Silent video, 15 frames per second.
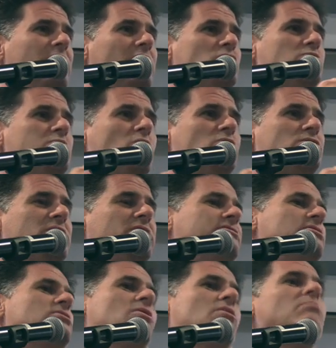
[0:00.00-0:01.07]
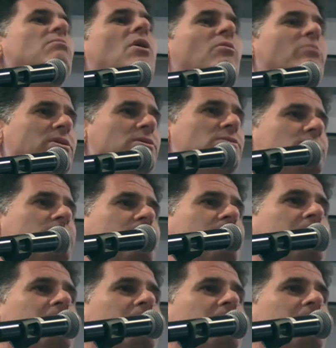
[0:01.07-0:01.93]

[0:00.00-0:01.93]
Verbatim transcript: its most difficult moments